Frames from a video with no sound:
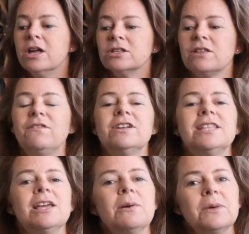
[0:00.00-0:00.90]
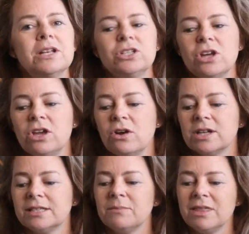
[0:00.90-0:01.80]
So the first thing I want to show you are
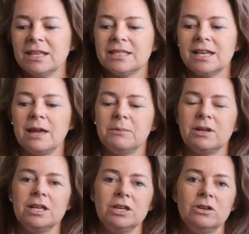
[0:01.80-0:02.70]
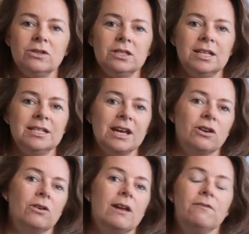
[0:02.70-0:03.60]
some things that I'm going to use to
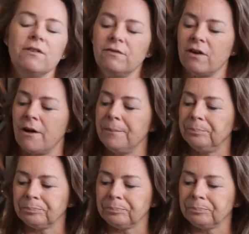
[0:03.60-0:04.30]
decorate for fall.